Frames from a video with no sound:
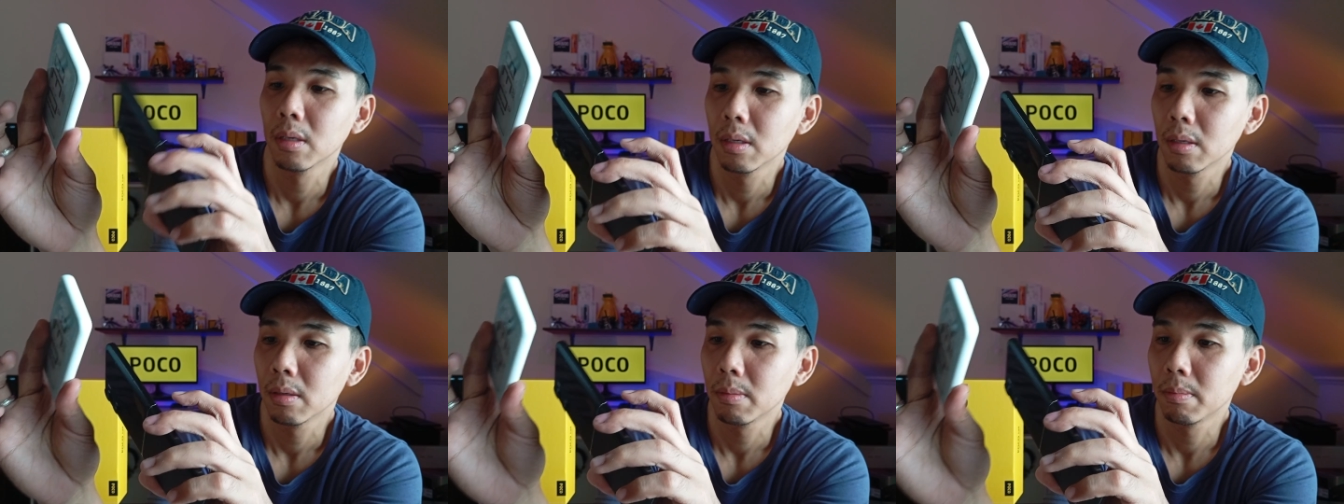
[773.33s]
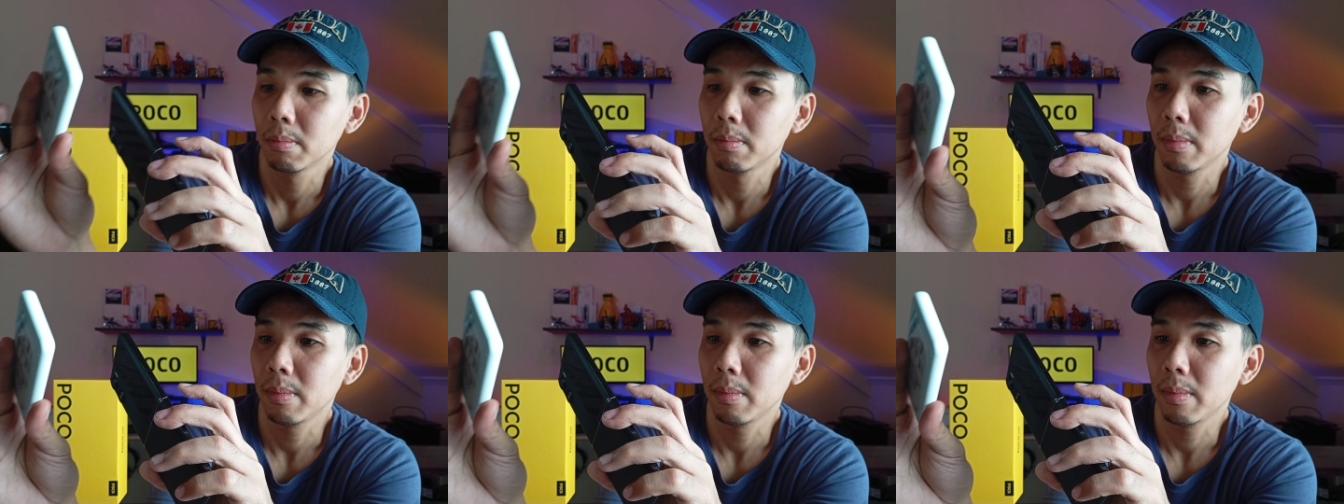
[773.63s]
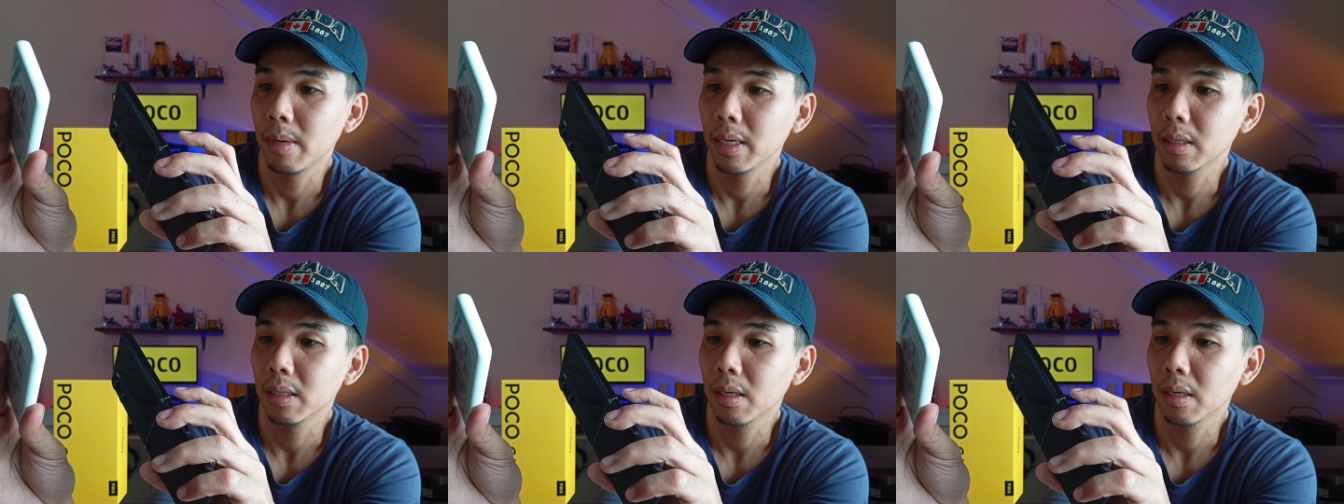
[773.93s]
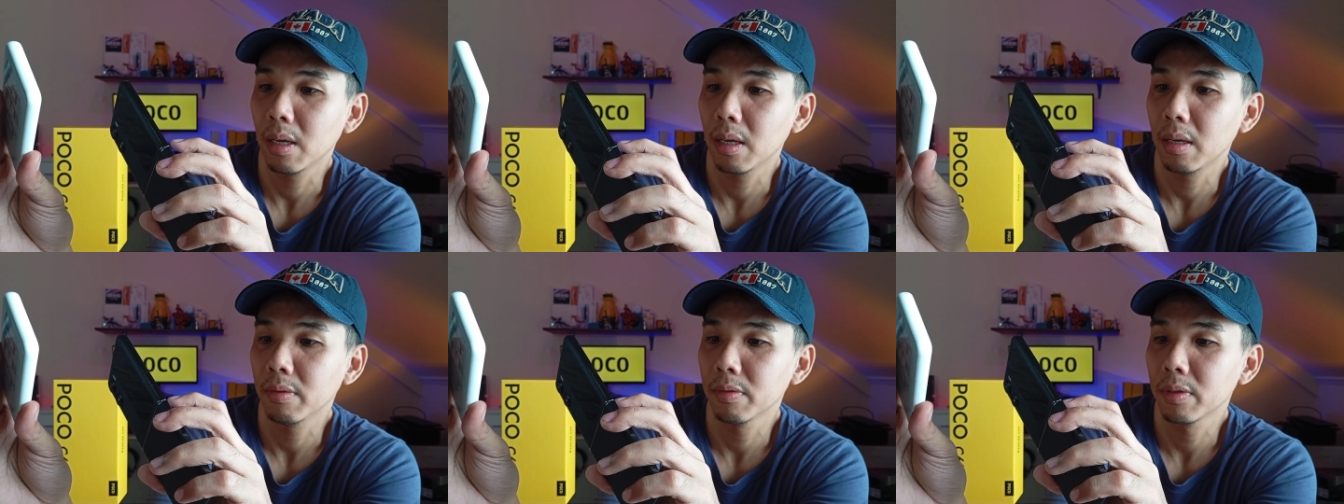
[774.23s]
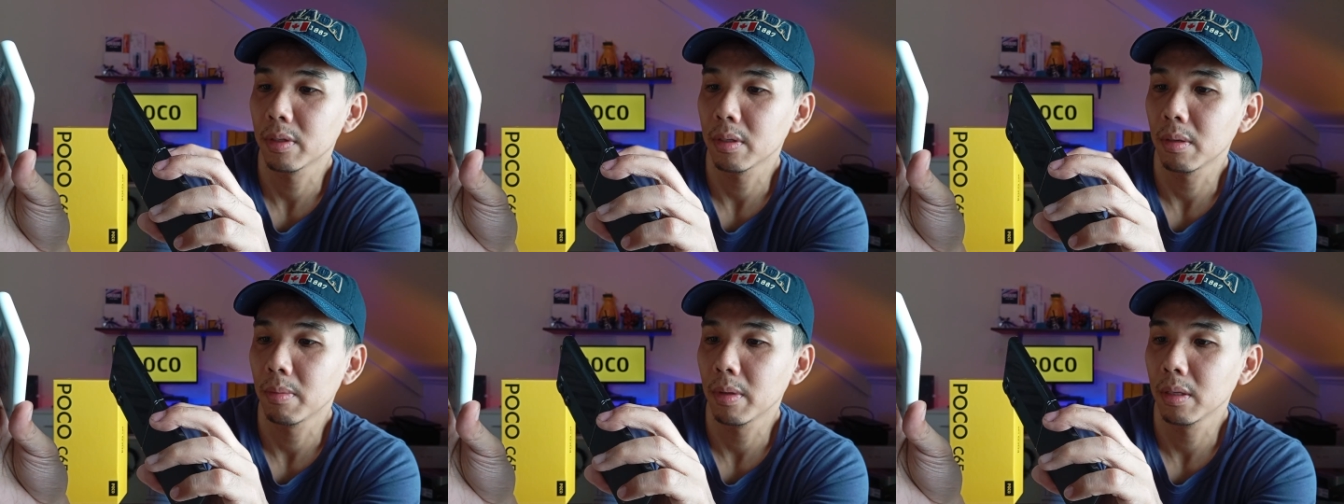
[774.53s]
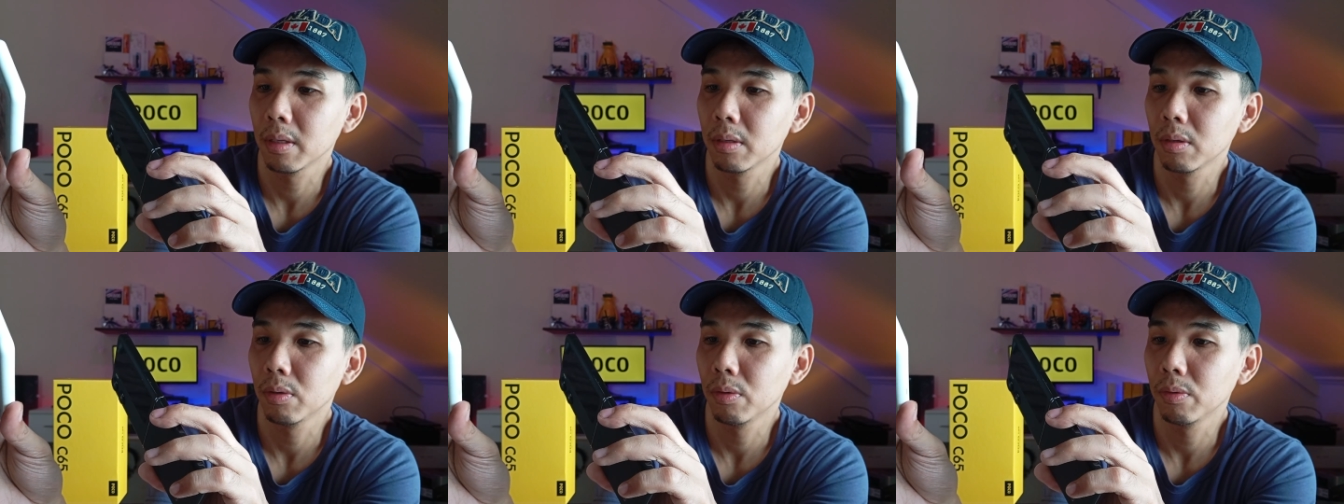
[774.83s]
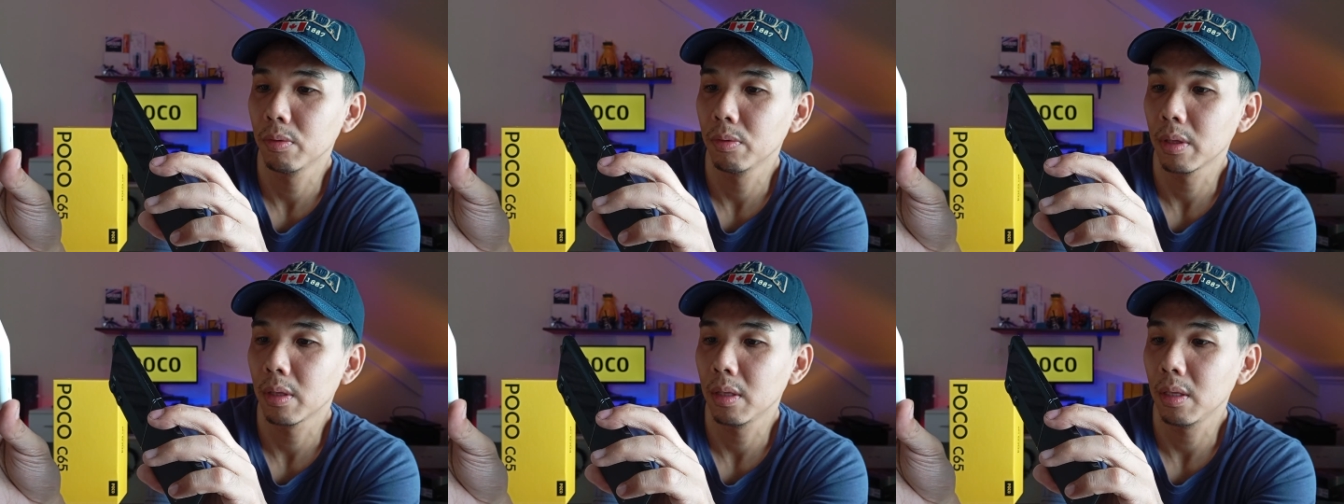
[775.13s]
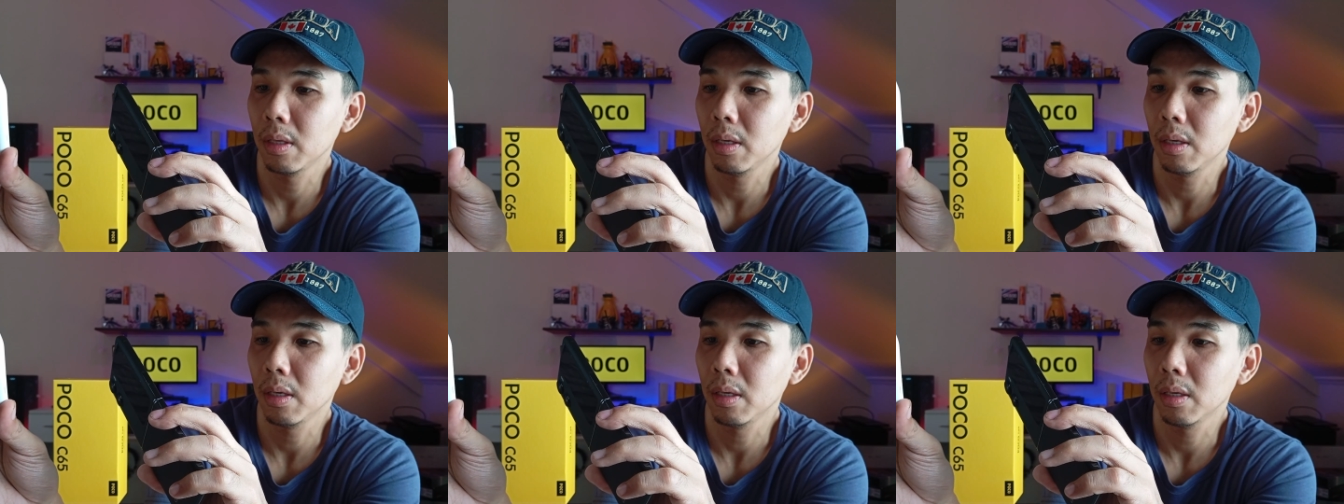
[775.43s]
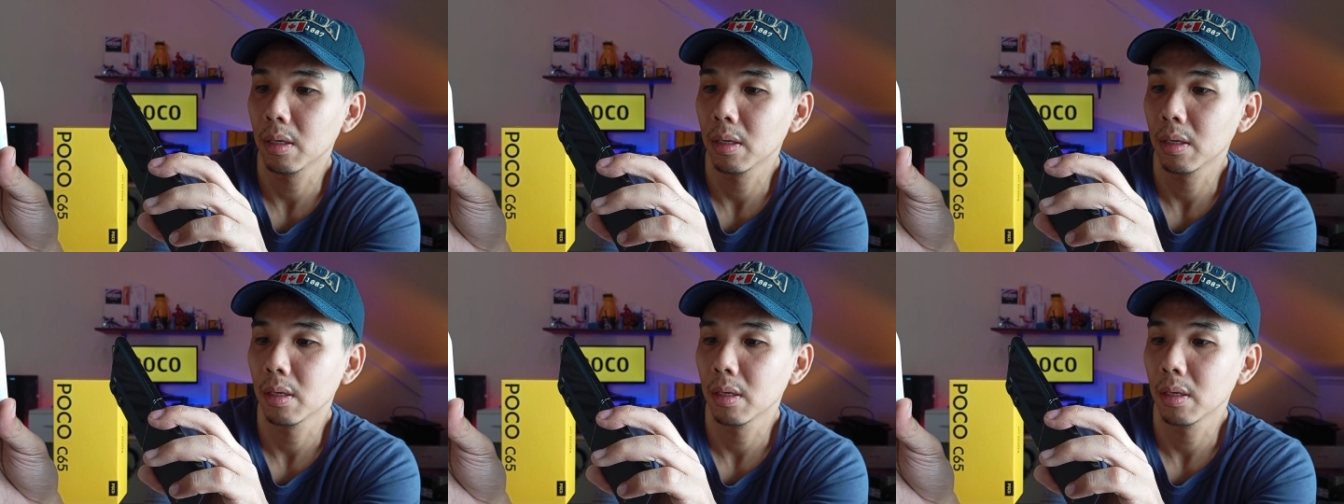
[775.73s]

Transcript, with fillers: Might have something to do with the